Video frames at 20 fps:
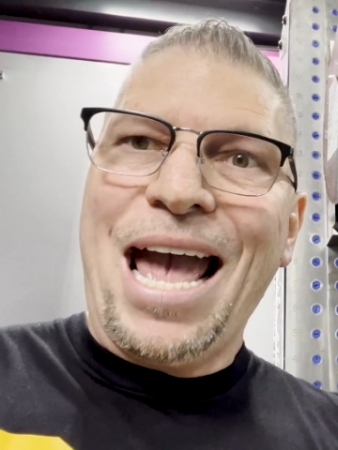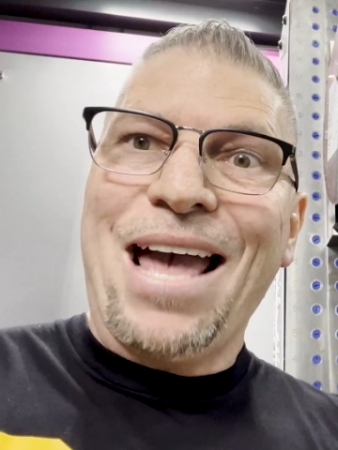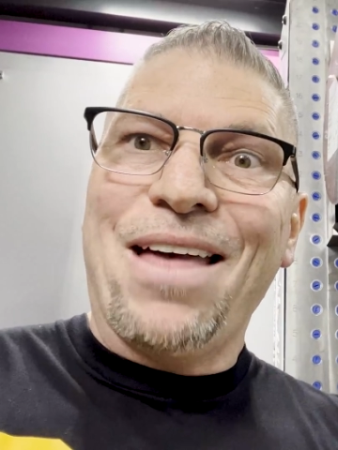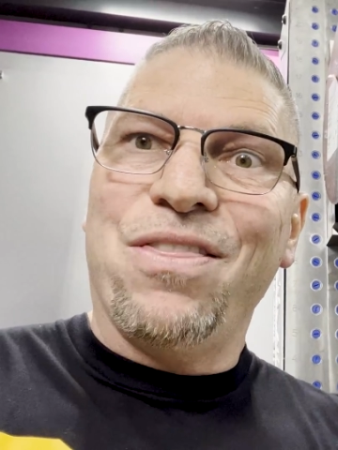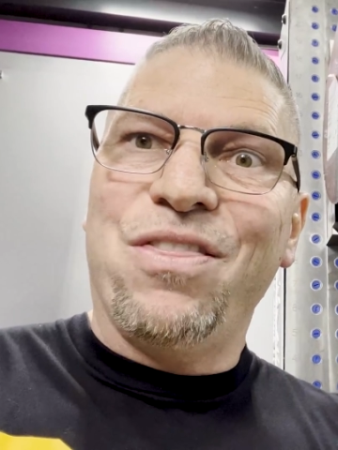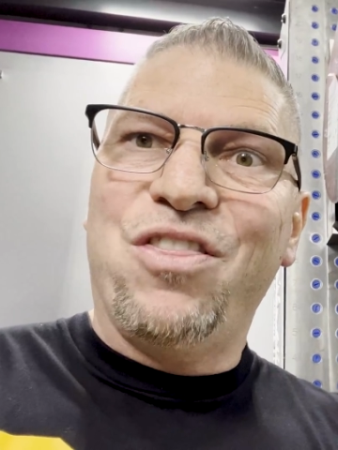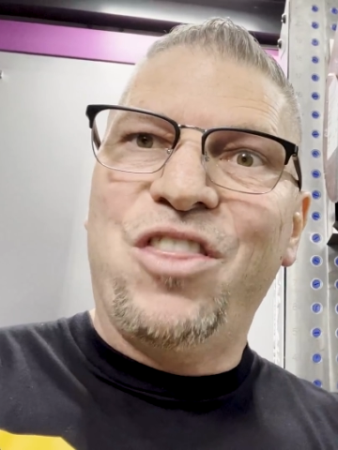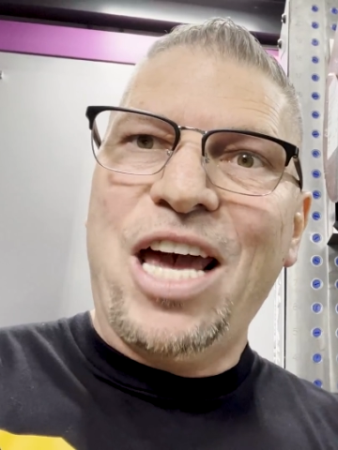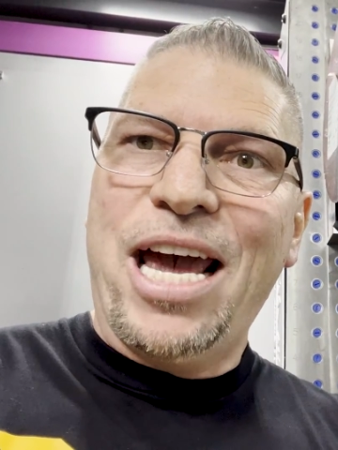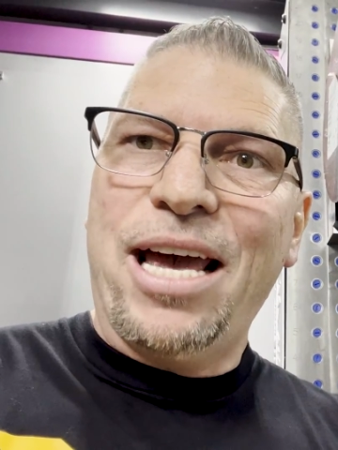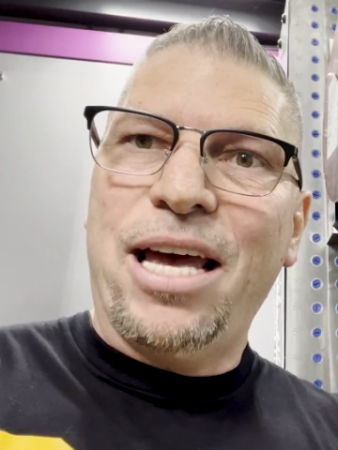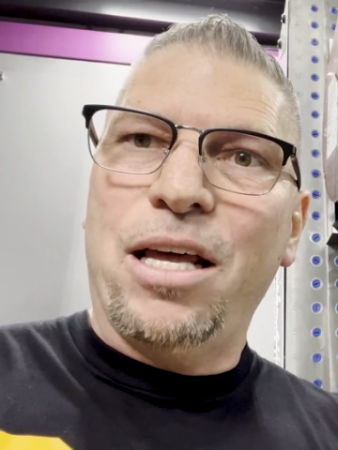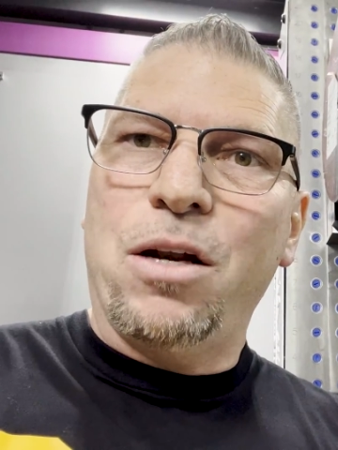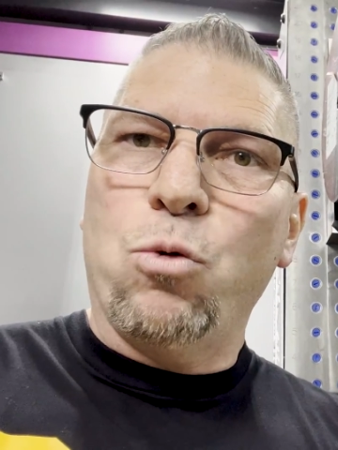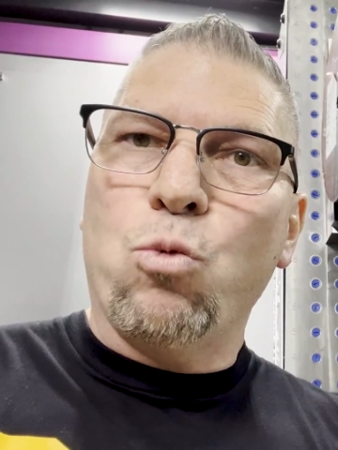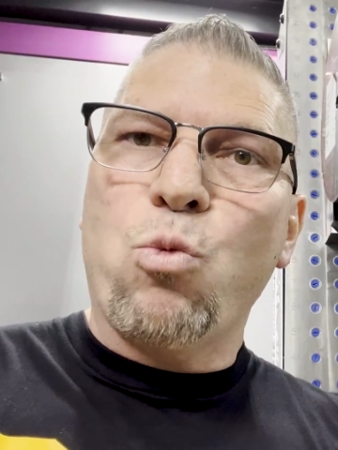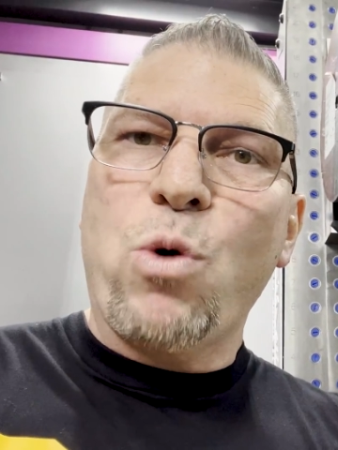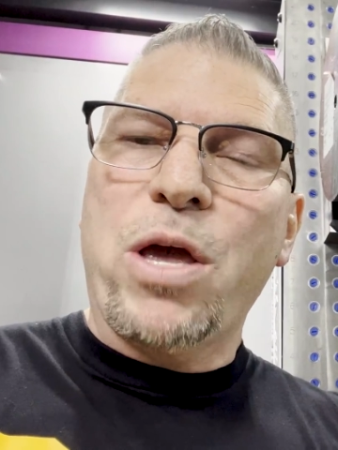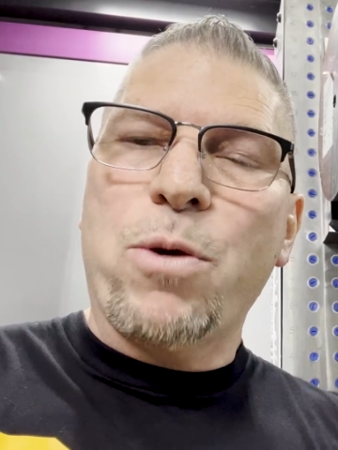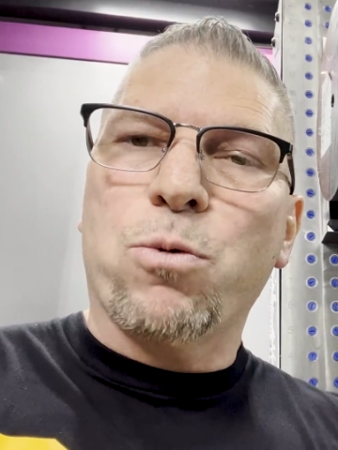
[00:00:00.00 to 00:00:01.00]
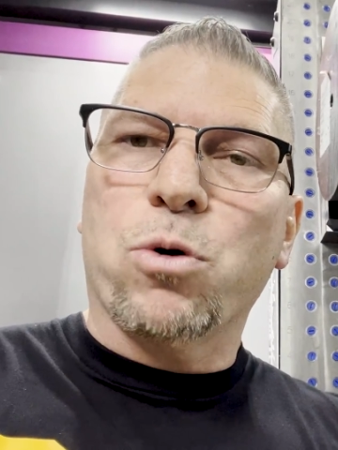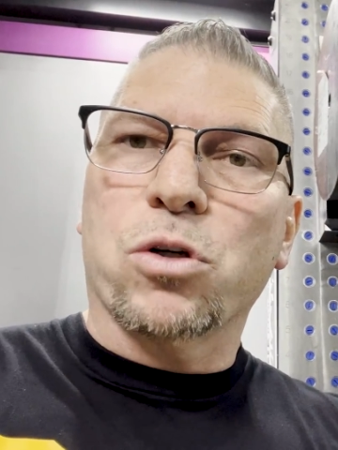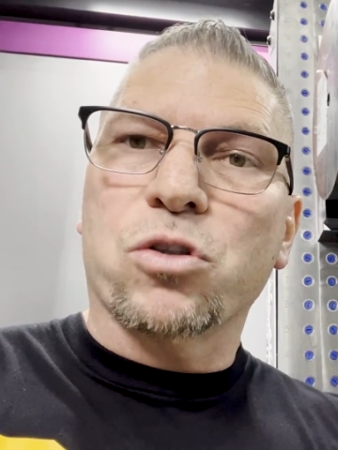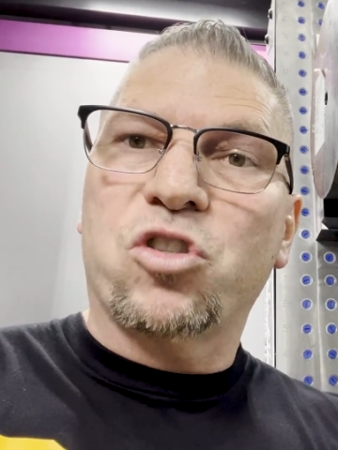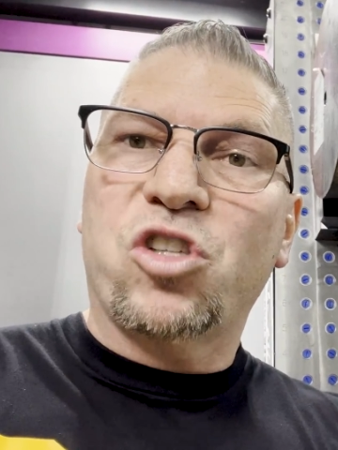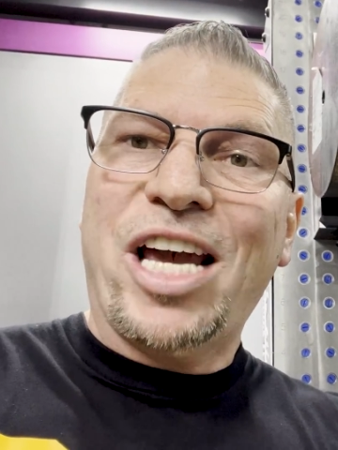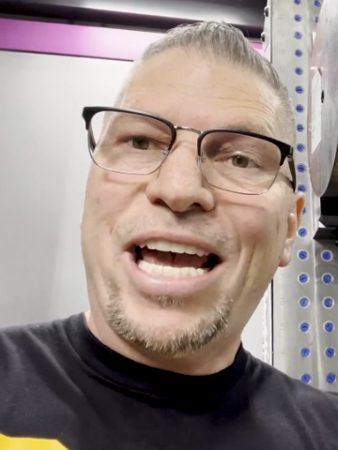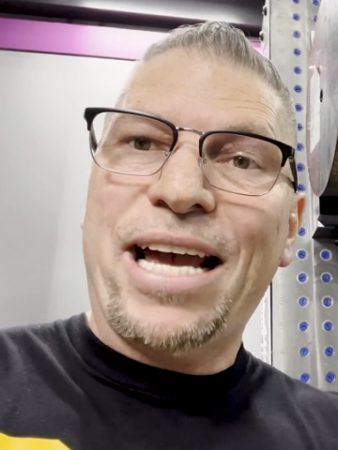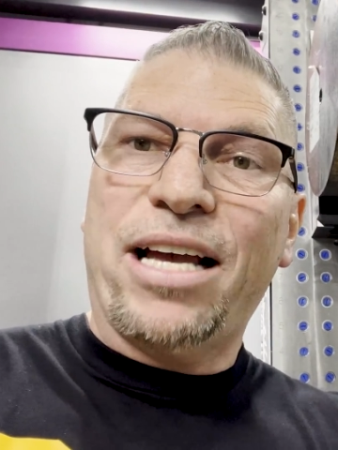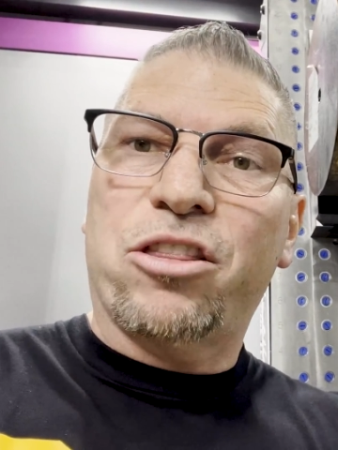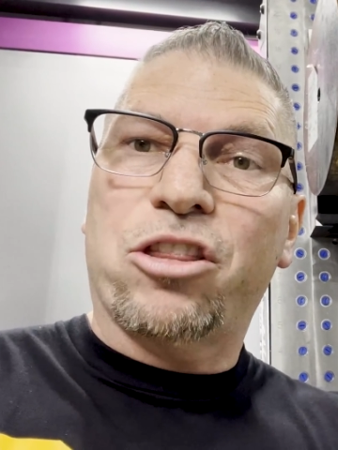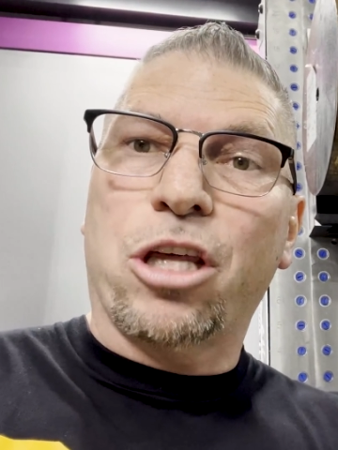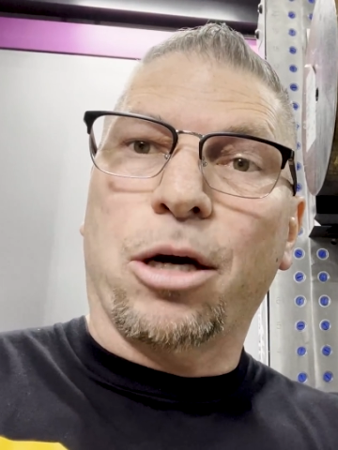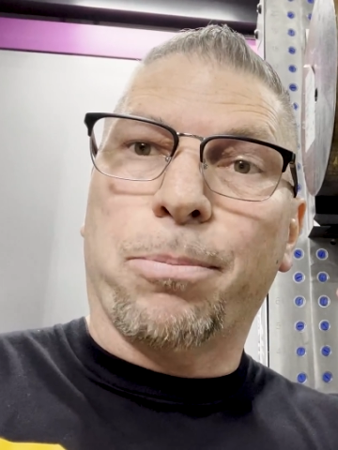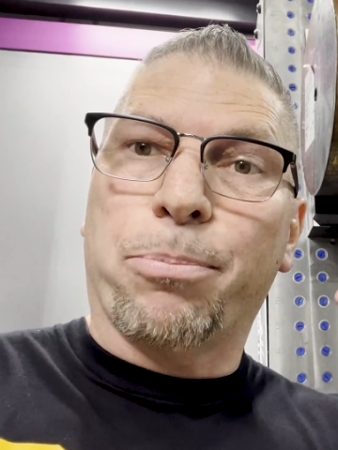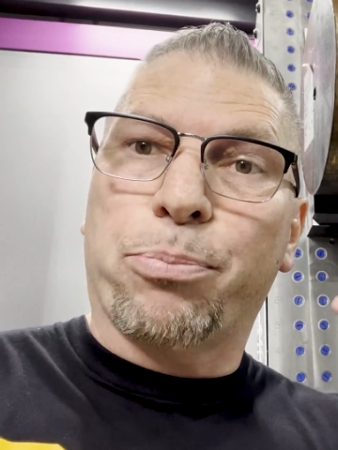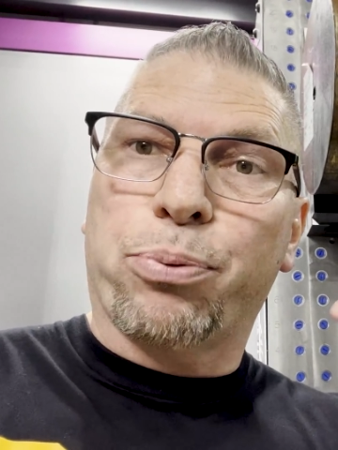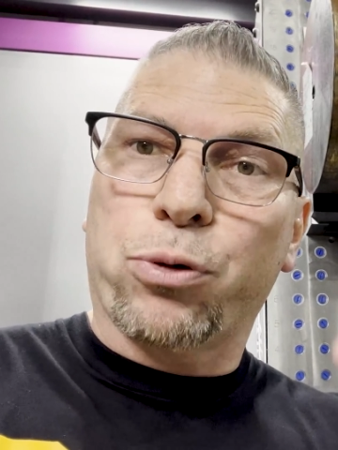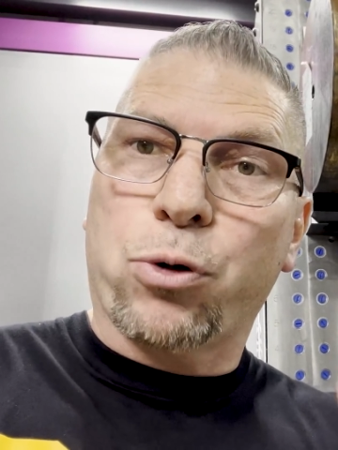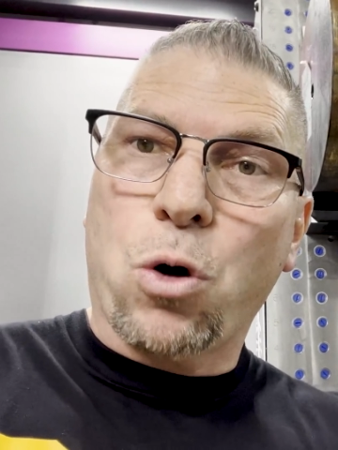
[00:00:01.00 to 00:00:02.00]
And then we will take the
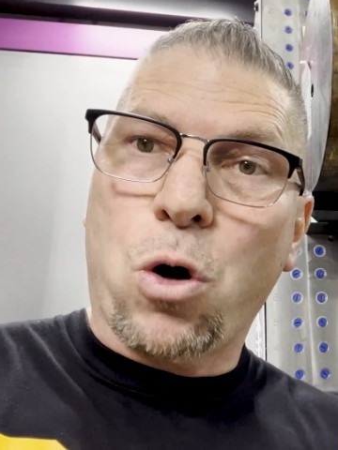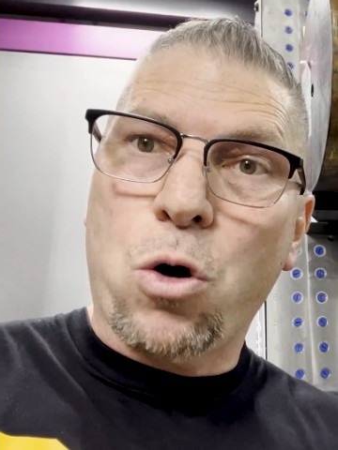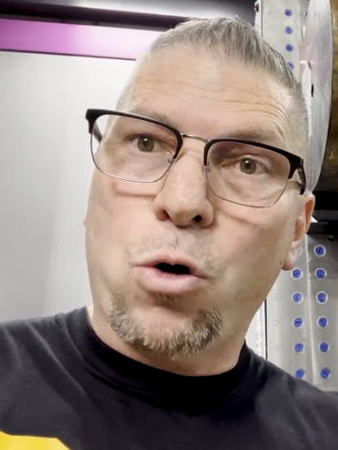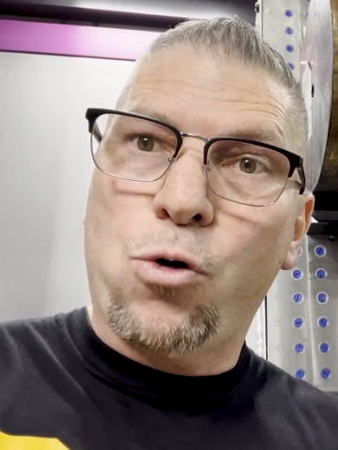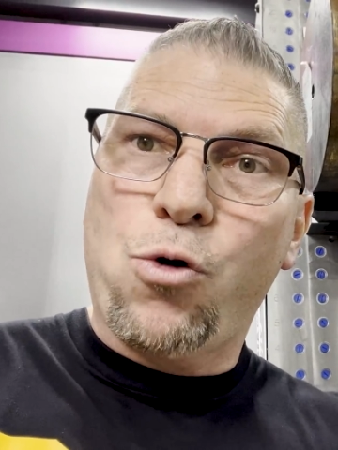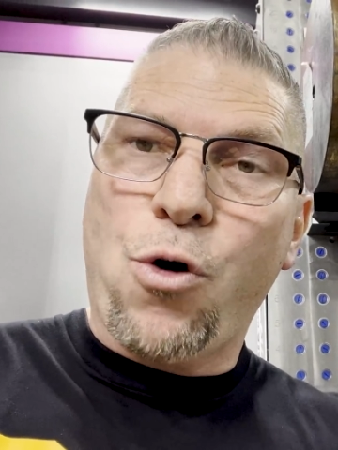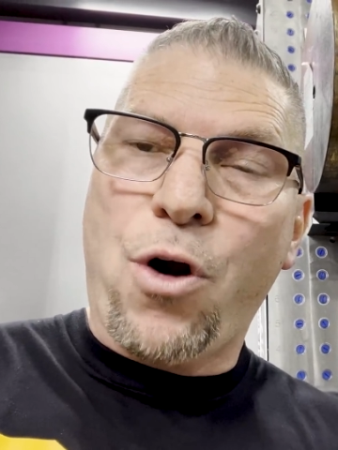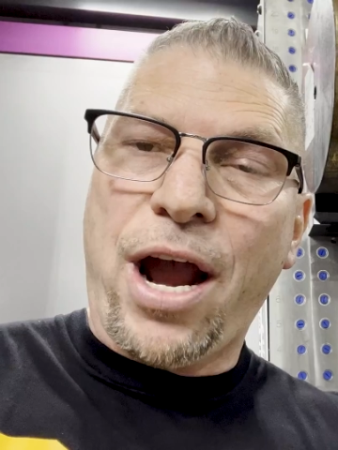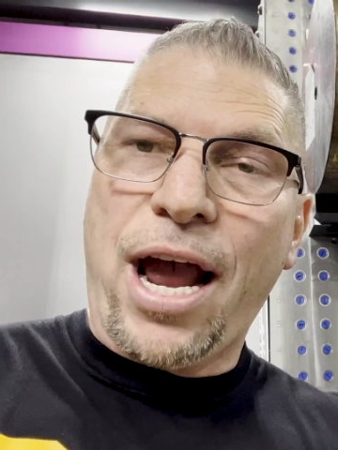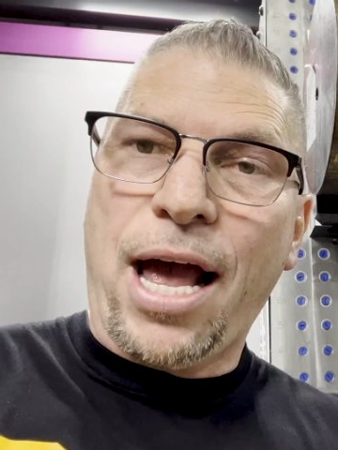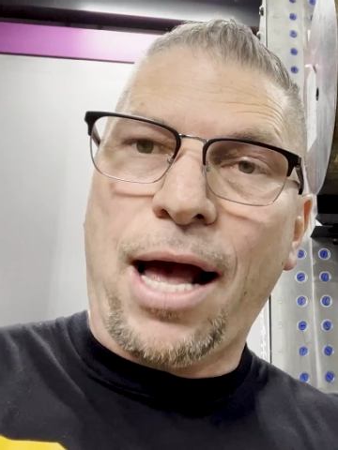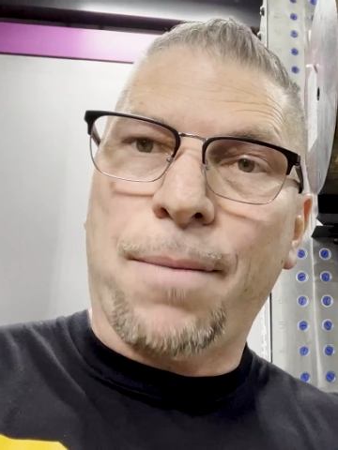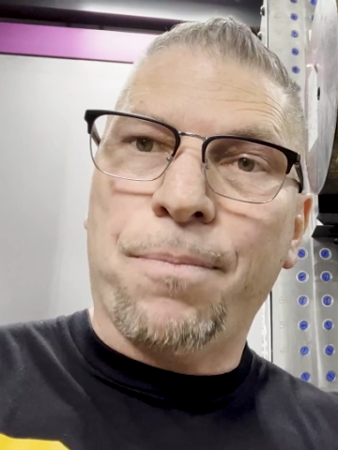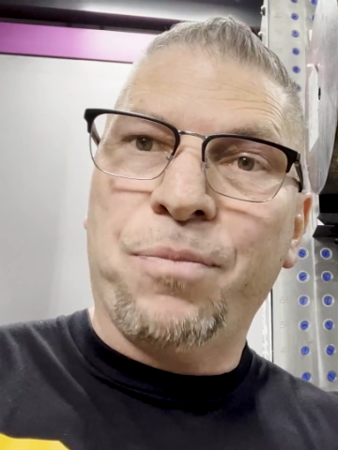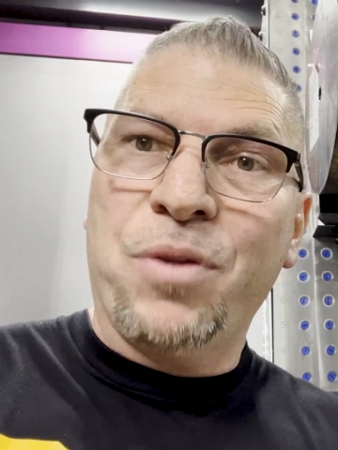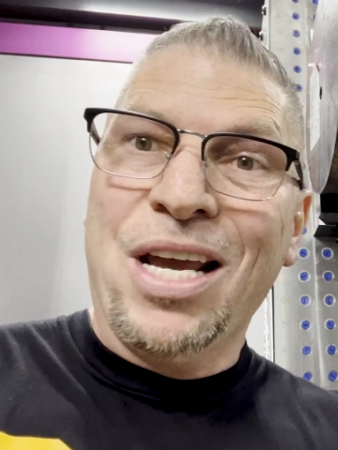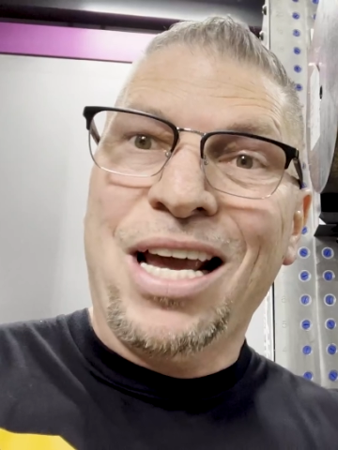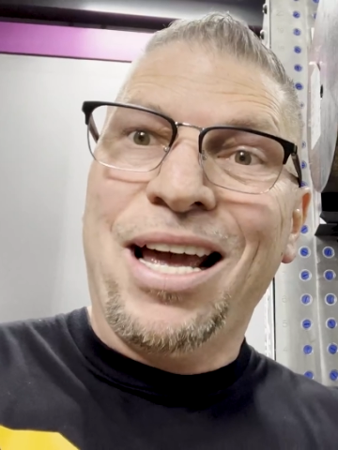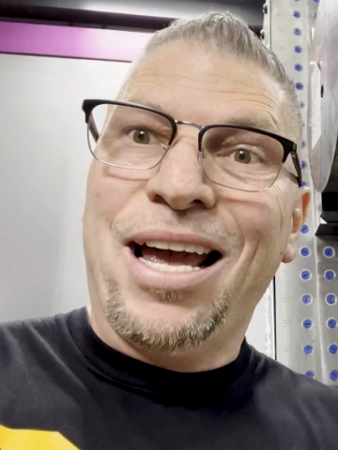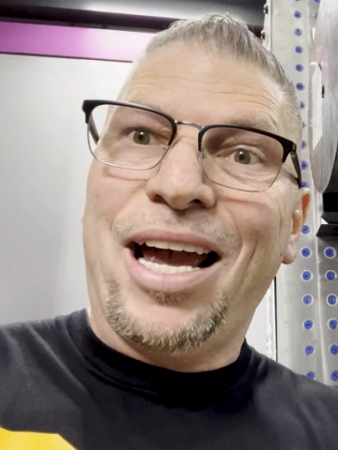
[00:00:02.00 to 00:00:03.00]
program